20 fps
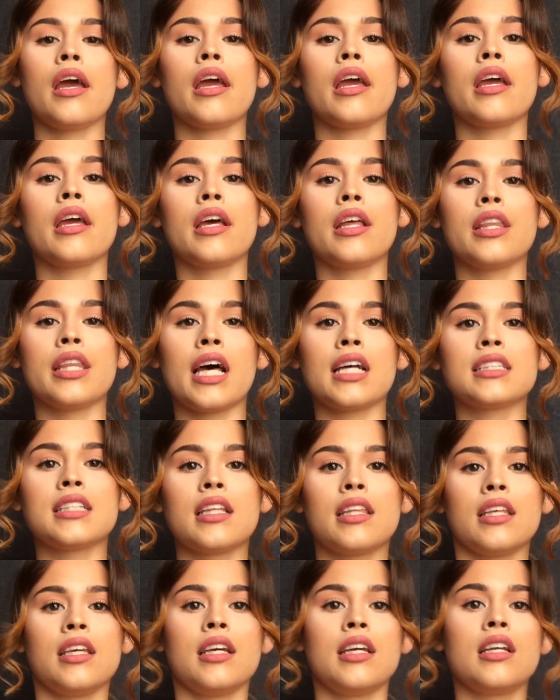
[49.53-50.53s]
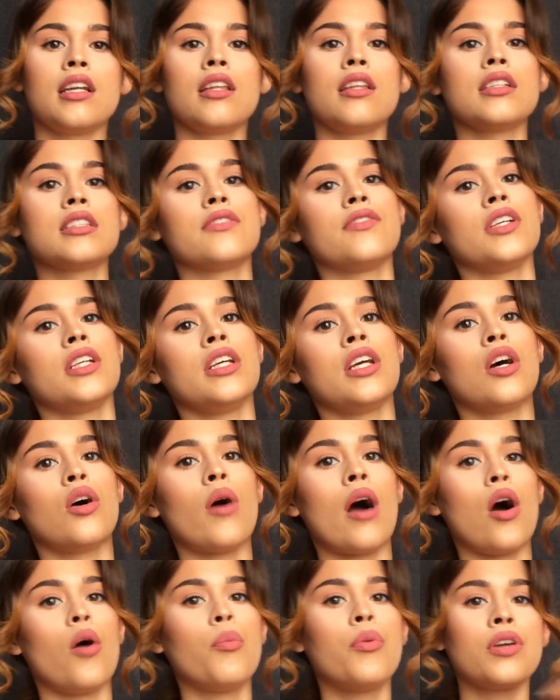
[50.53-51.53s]
and that's at the end of this video.
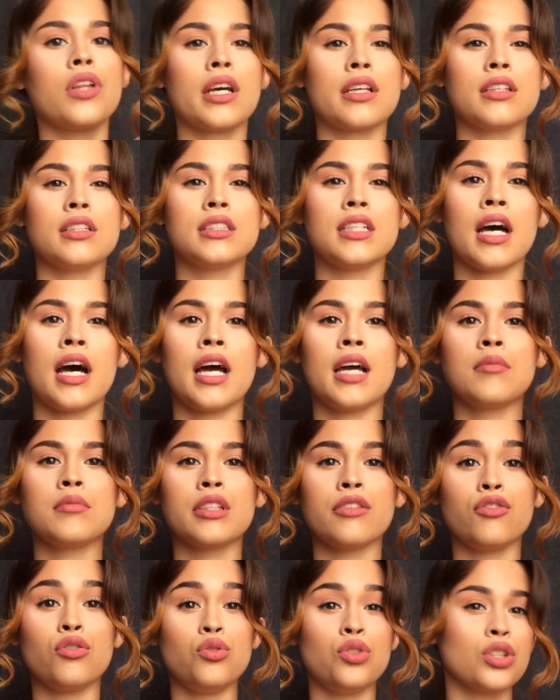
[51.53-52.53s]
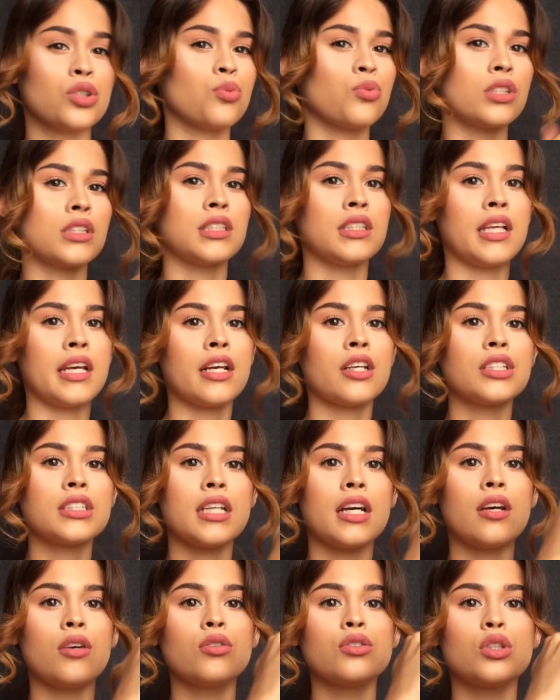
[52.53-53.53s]
I'll put like the times if you just want to see the
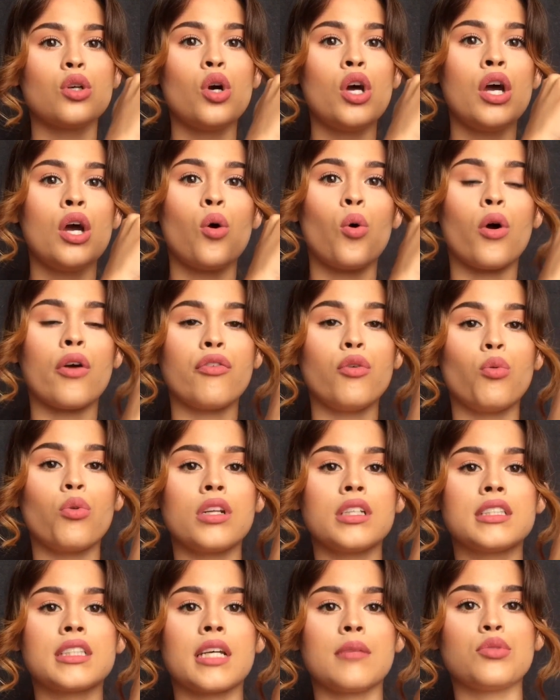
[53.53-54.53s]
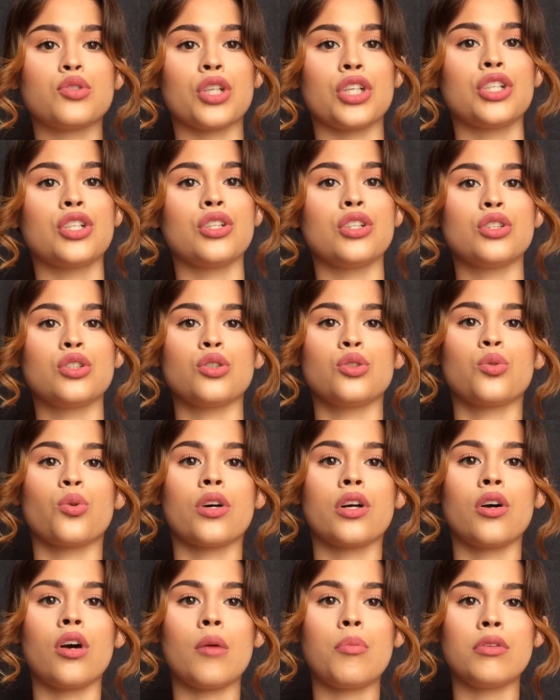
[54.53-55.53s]
hairstyles, or if you want to skip straight to the
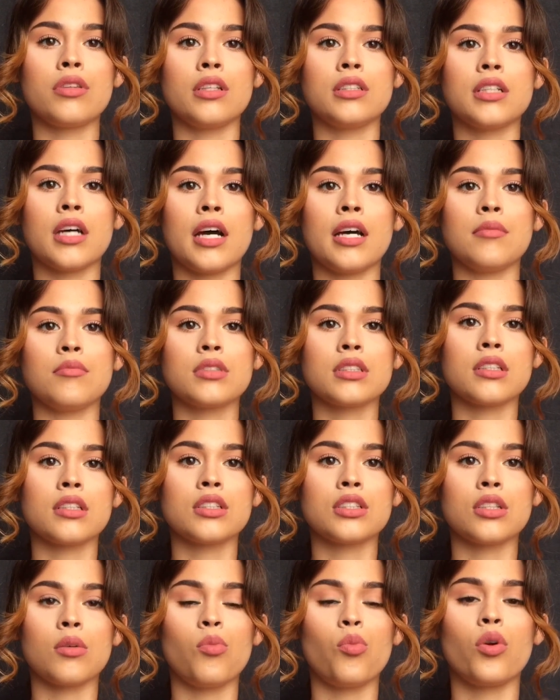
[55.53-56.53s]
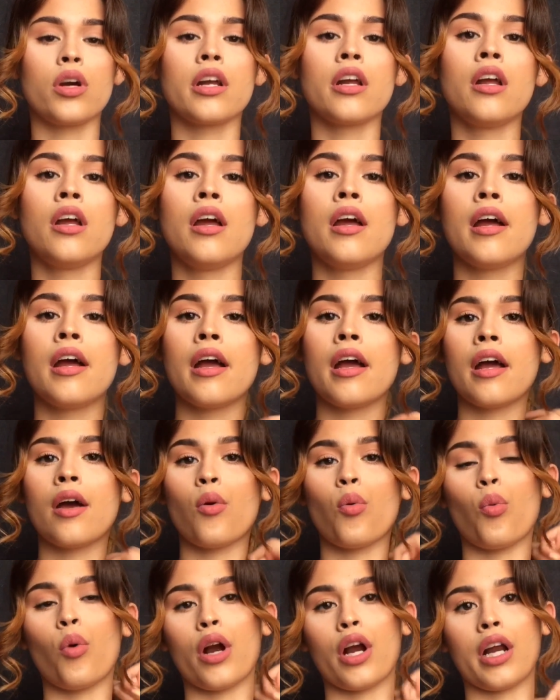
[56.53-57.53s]
tutorial, I'll put the times somewhere
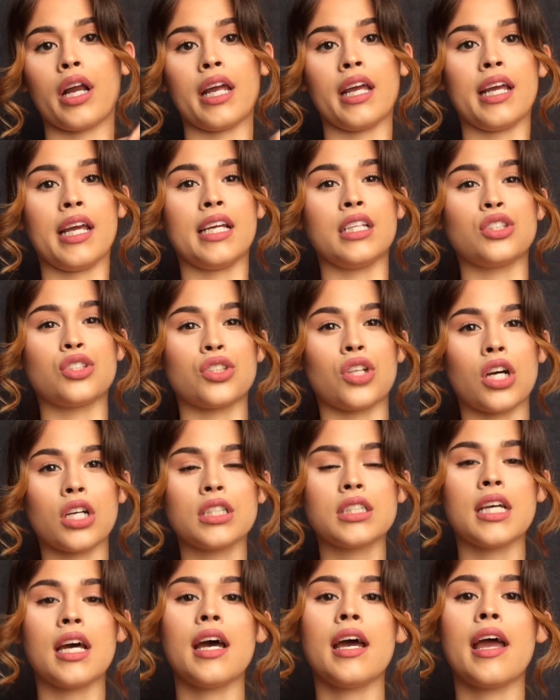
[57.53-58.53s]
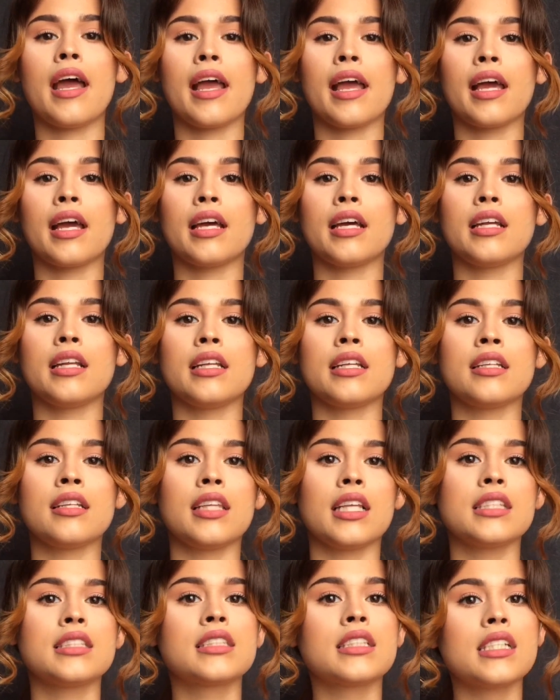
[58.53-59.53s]
where it starts at. And
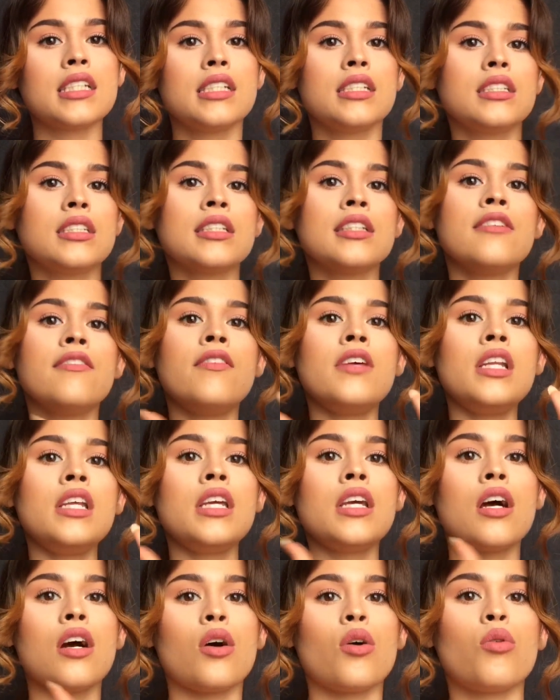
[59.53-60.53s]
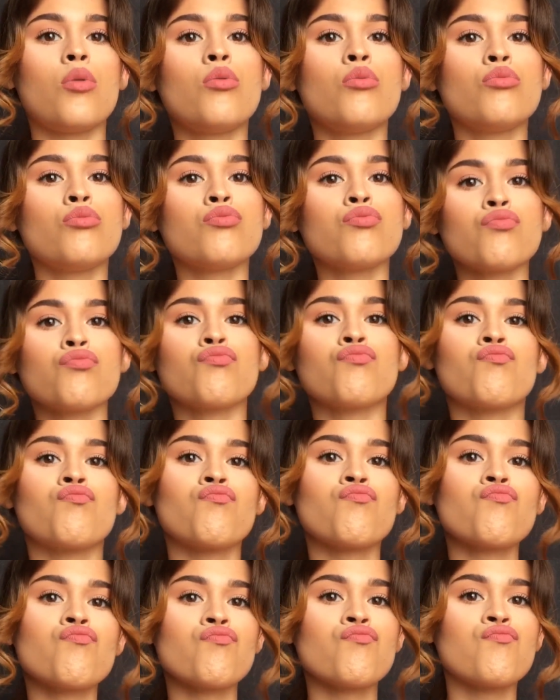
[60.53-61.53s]
let's get into the video,
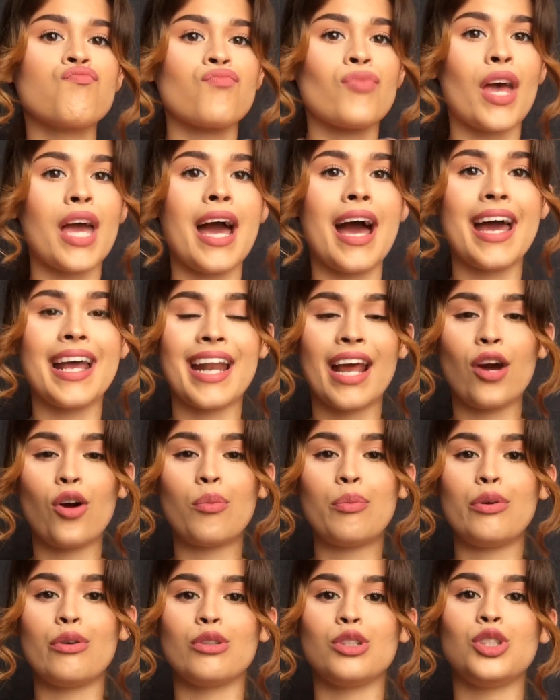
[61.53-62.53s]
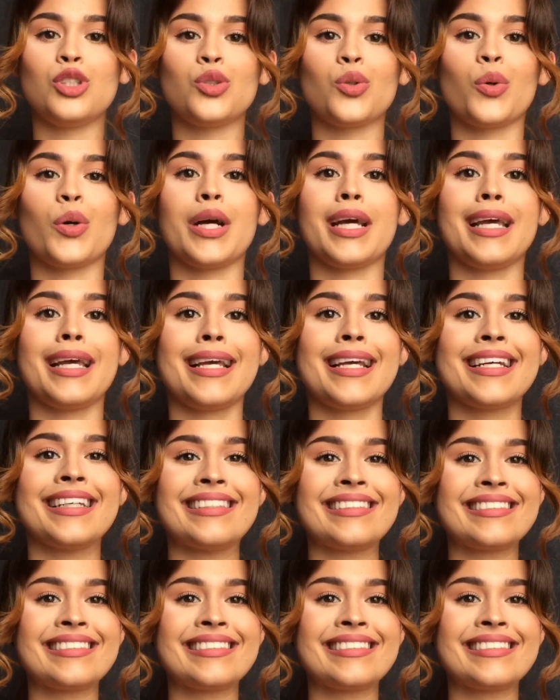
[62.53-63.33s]
and I hope you enjoy.